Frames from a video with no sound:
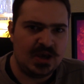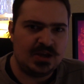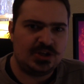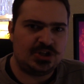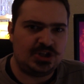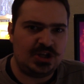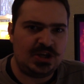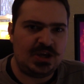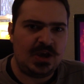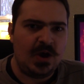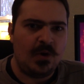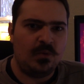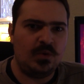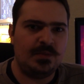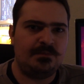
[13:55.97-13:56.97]
She
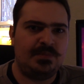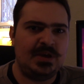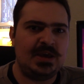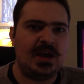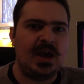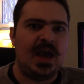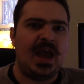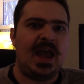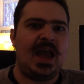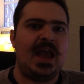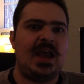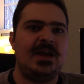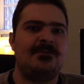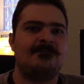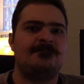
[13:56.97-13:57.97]
would be
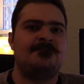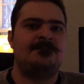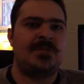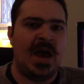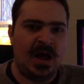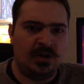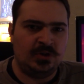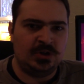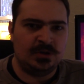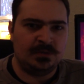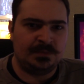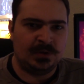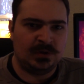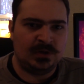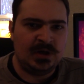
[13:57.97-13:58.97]

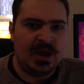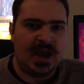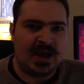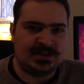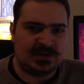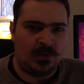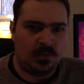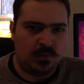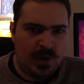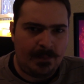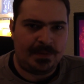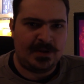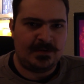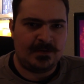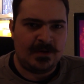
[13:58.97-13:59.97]
invaluable as a
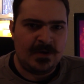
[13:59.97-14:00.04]
weapon